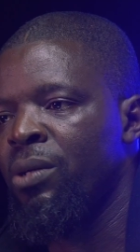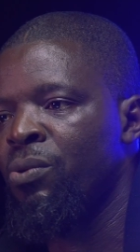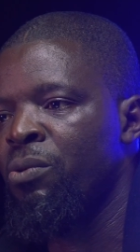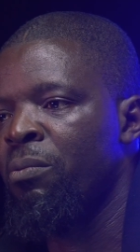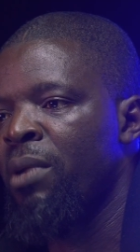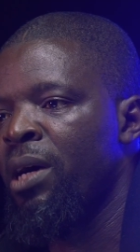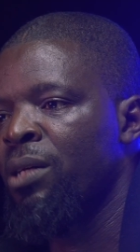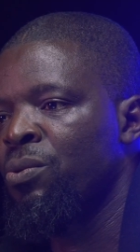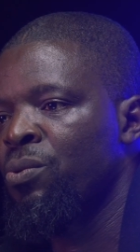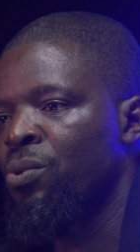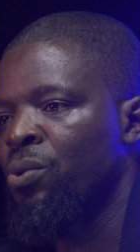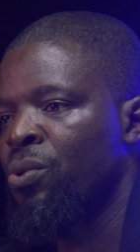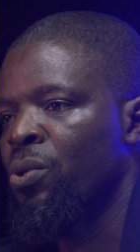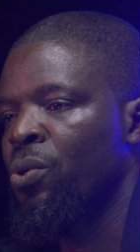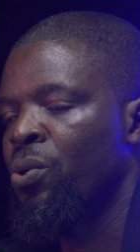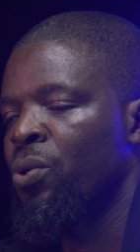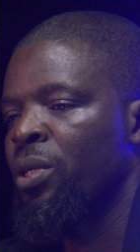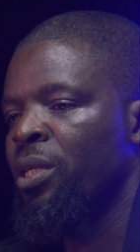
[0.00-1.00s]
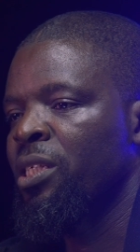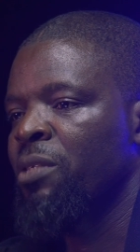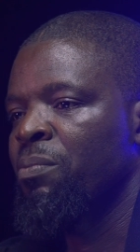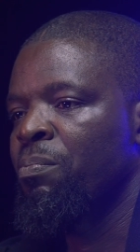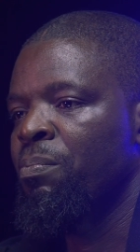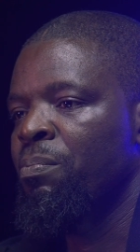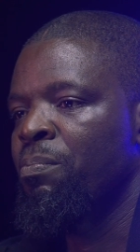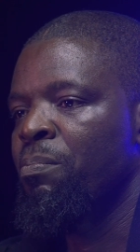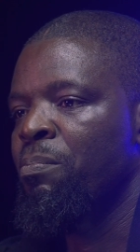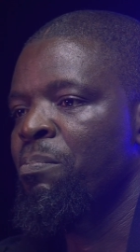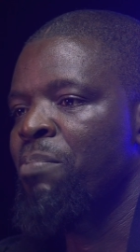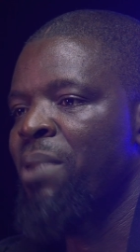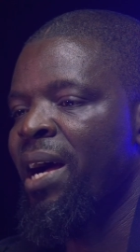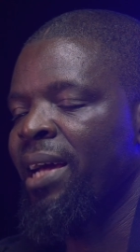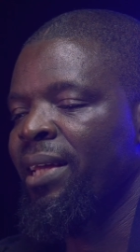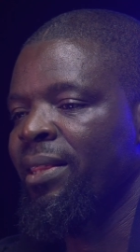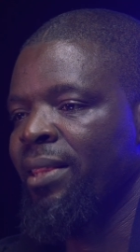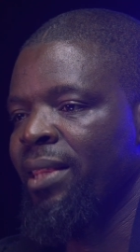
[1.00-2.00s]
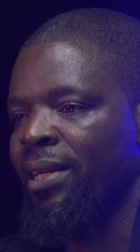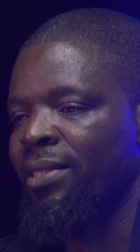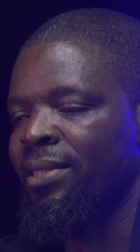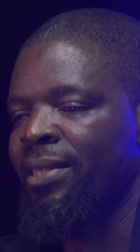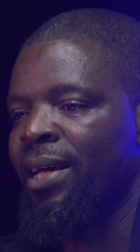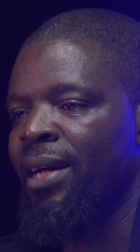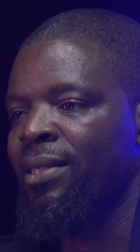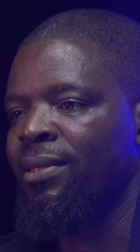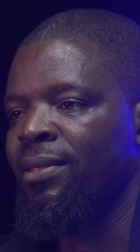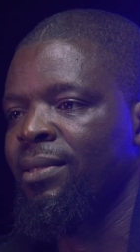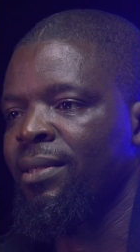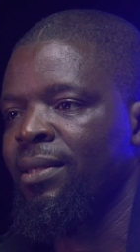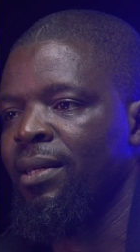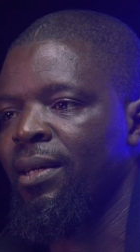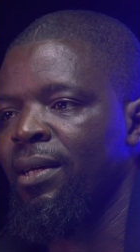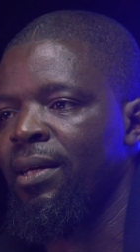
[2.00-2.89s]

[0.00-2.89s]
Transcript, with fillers: A woman who only buy things that,